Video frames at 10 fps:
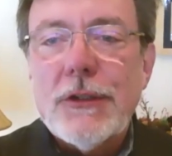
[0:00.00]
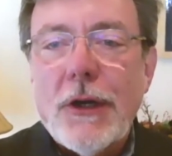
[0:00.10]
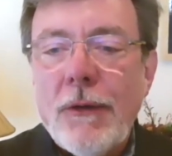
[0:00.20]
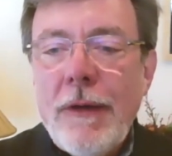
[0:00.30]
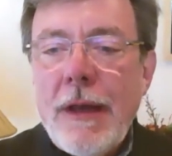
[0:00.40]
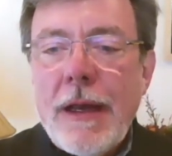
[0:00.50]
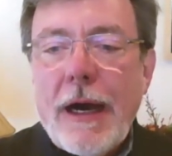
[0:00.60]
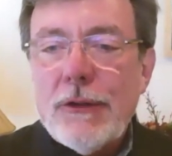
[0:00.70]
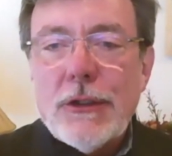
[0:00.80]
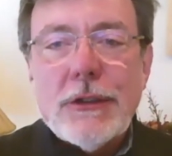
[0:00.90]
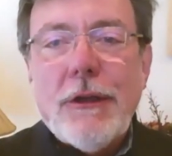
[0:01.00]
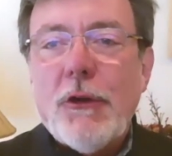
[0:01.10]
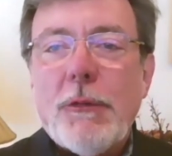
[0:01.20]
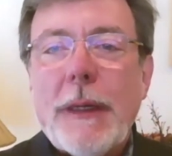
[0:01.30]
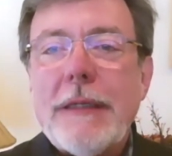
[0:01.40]
years. So I'll
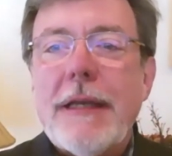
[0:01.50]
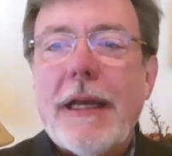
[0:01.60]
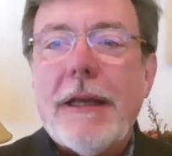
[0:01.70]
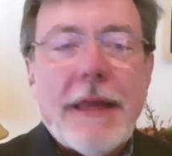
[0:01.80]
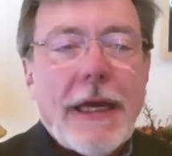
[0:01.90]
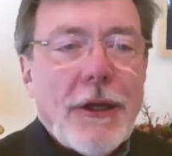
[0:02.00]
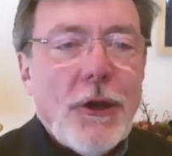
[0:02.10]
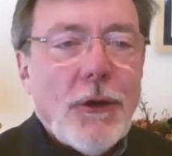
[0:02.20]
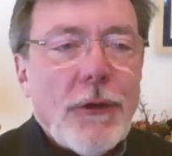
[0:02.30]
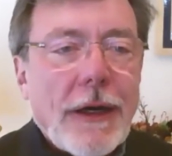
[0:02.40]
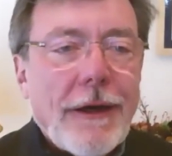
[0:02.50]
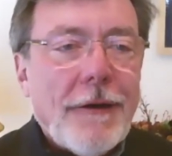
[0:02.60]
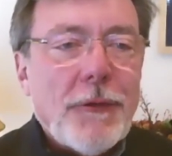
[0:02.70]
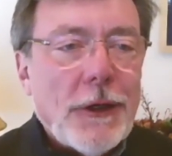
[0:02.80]
just close by saying thank you